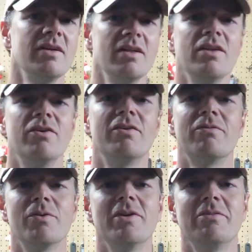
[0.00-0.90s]
Hello
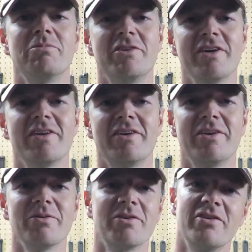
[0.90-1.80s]
everyone, John
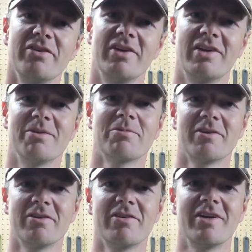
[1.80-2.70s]
here with Shooting
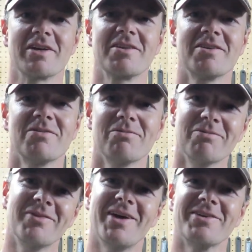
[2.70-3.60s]
Tips and Tricks.
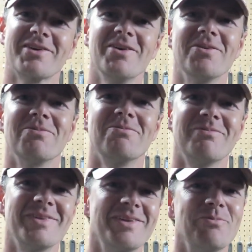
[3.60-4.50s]
How's it going?
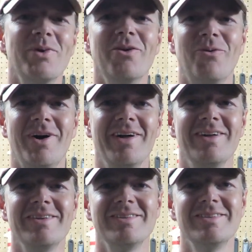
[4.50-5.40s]
It's been a
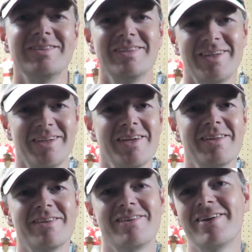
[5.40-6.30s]
while.
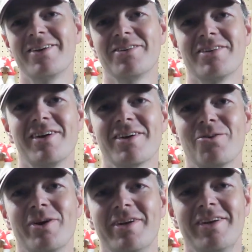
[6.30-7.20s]
Yeah, the channel's not
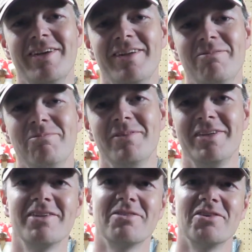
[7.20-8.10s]
quite dead.
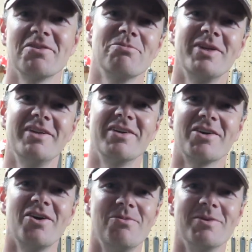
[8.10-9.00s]
It's just been in a
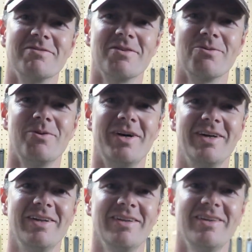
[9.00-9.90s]
coma for a
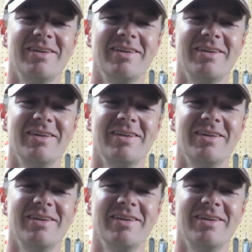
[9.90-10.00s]
while.